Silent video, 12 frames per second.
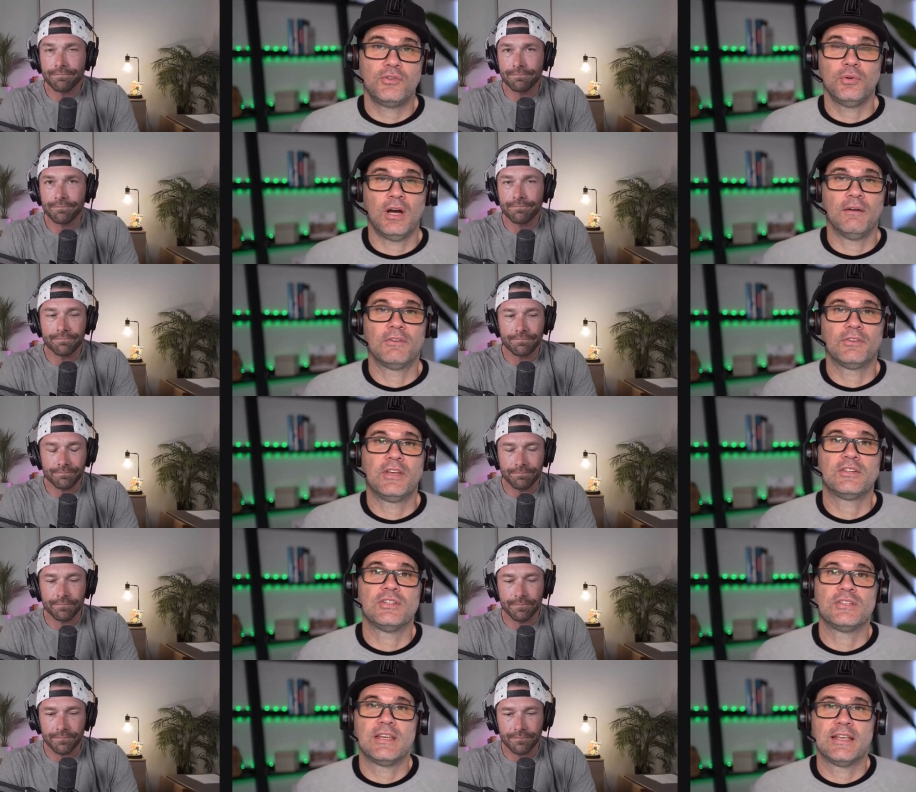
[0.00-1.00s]

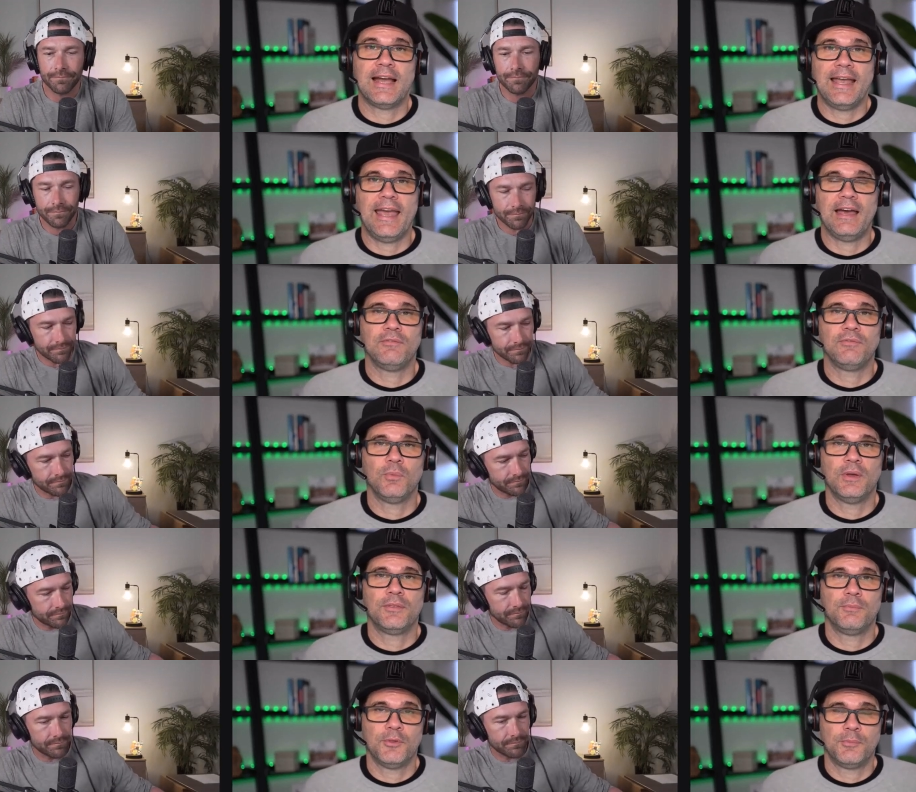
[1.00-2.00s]
Speaker 1: conversations that I have
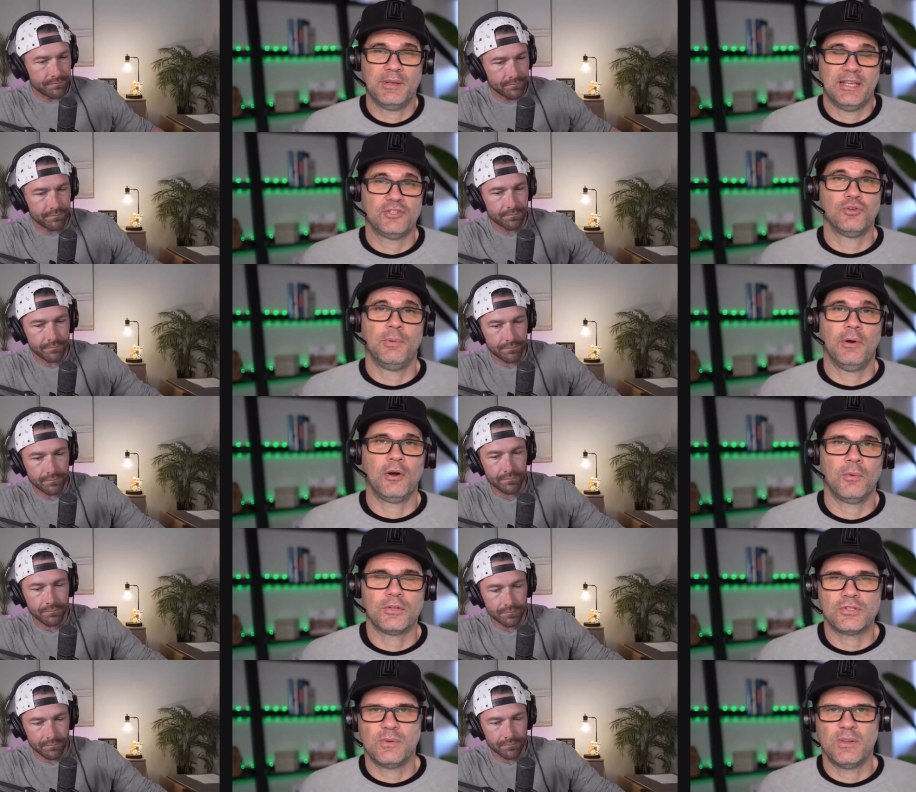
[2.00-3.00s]
with with potential
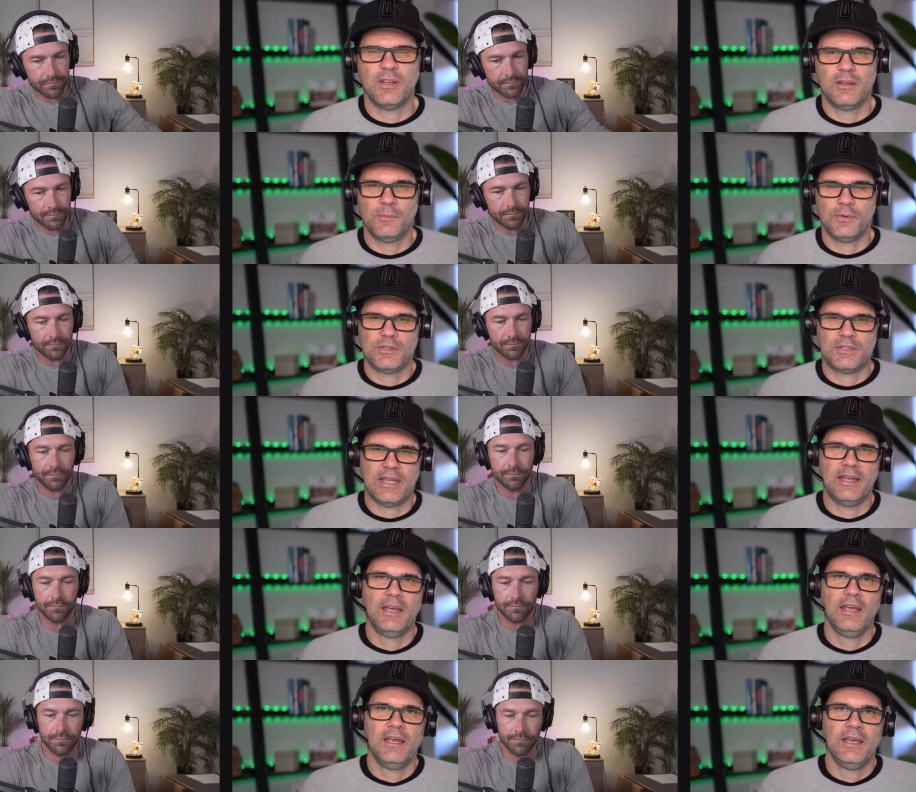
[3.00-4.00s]
borrowers. They eh, say,
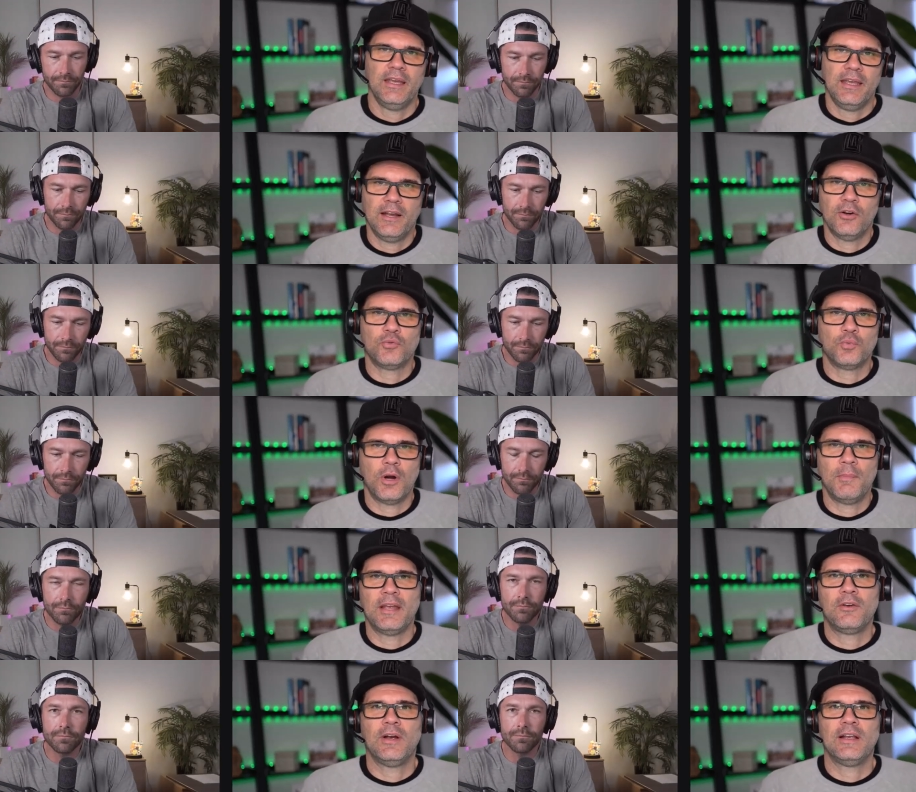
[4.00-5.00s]
here's where
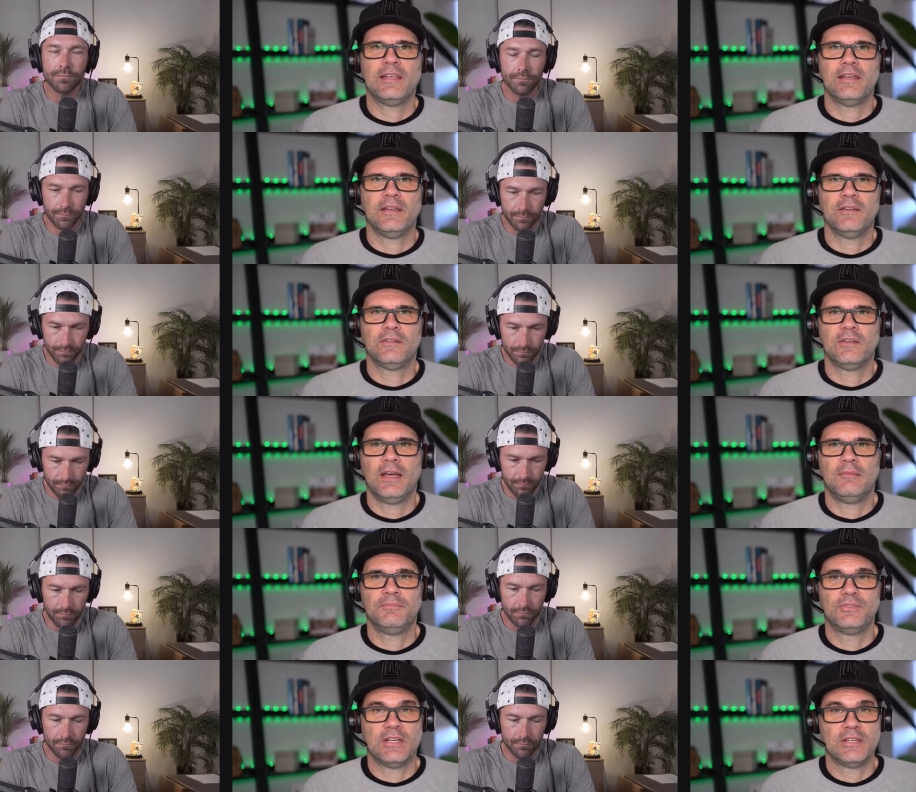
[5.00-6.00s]
my credit is.
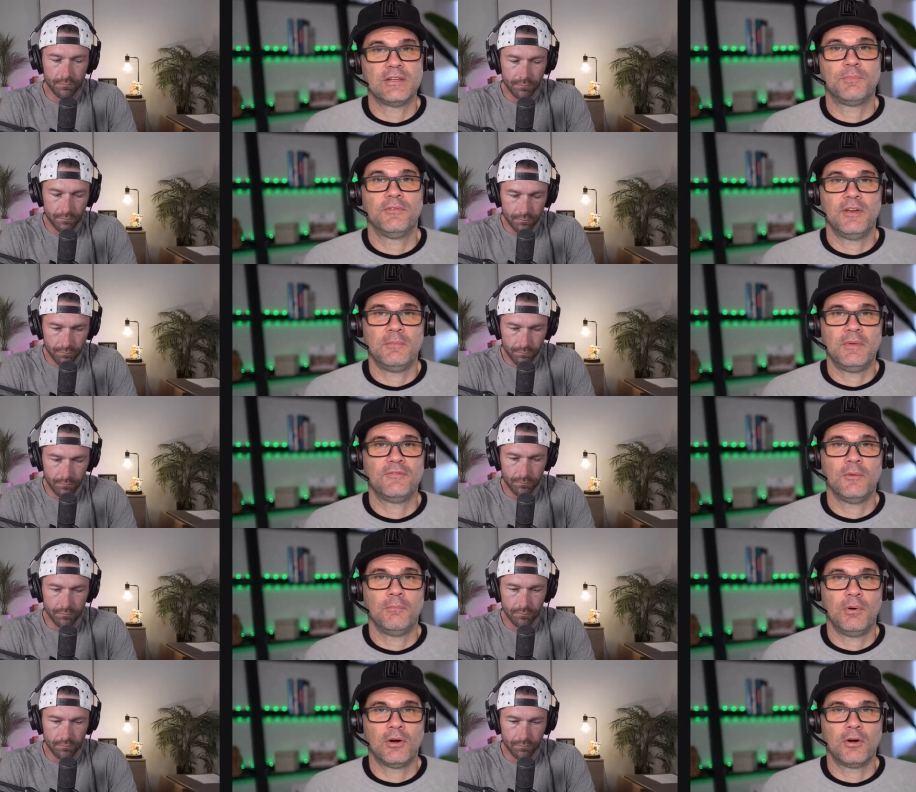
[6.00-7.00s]
Um, does it prevent me
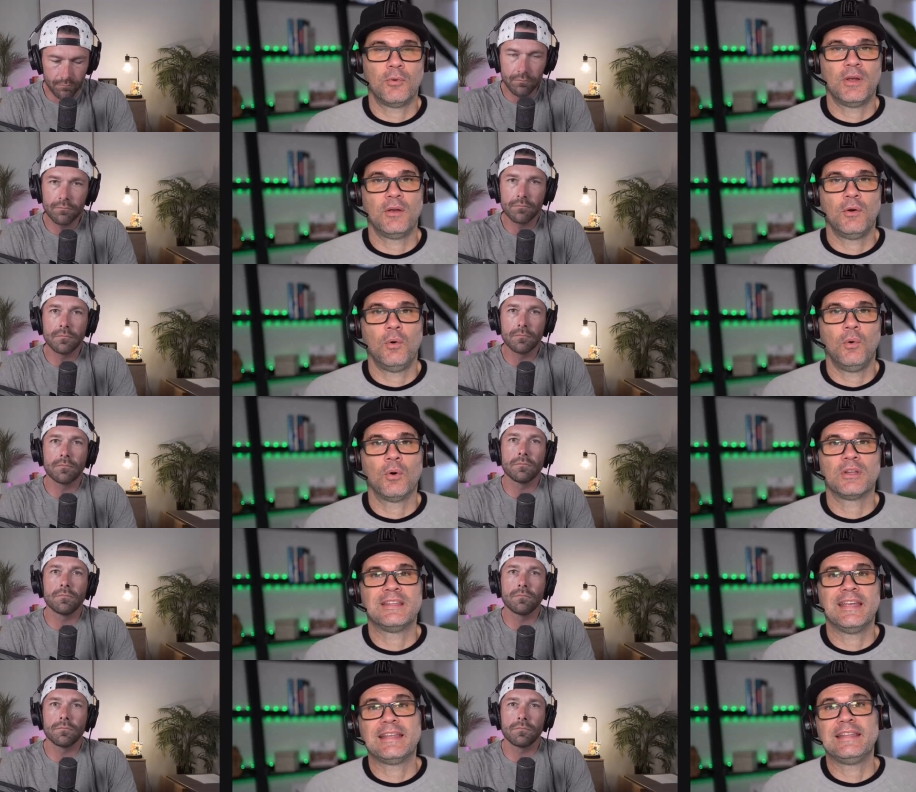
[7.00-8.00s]
from borrowing or
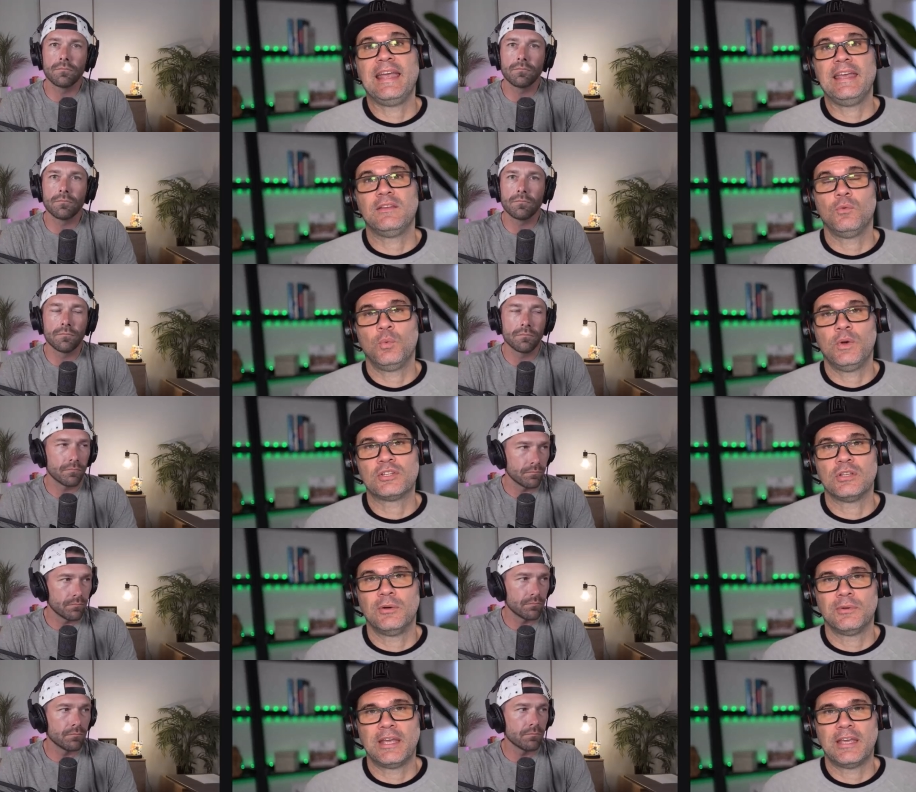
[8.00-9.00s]
dictate which
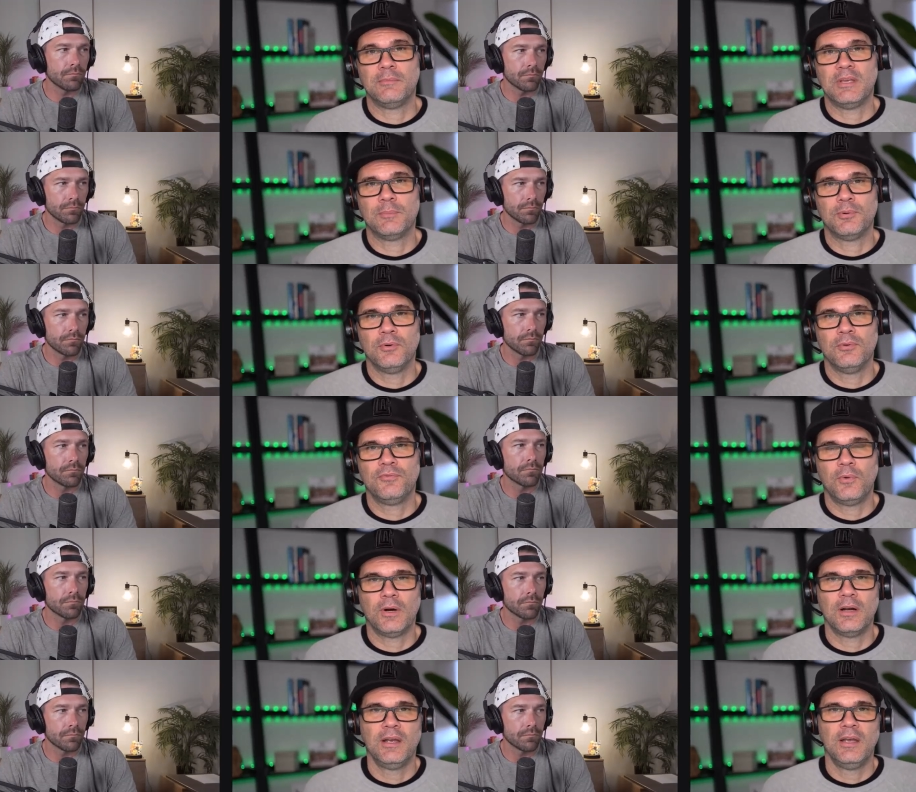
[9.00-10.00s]
loan I can be approved
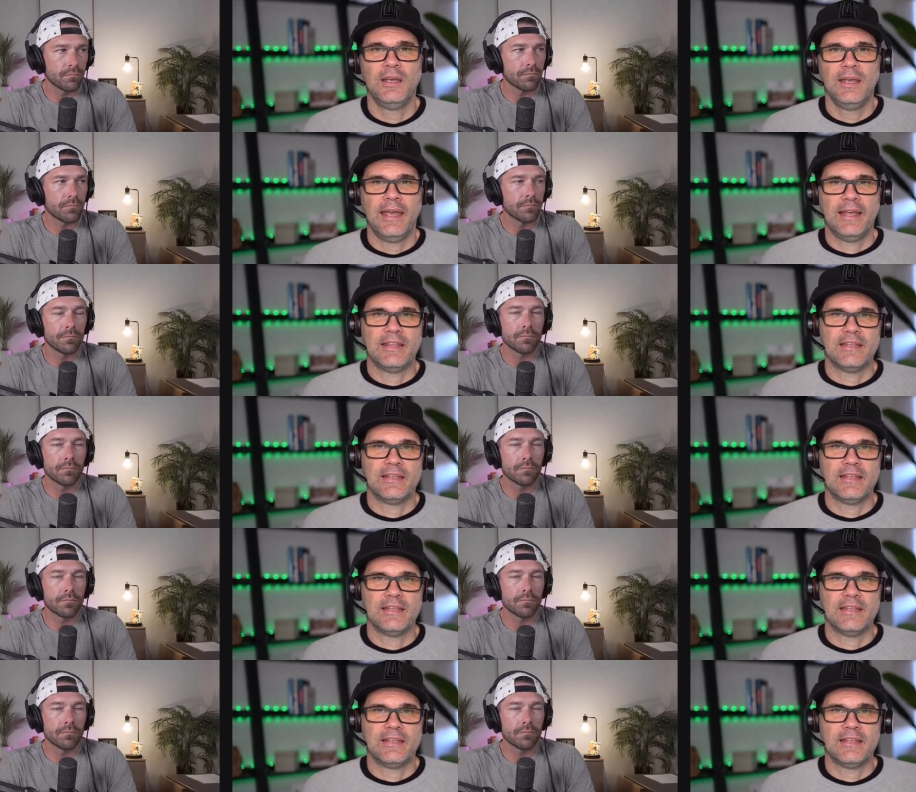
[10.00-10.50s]
for? And then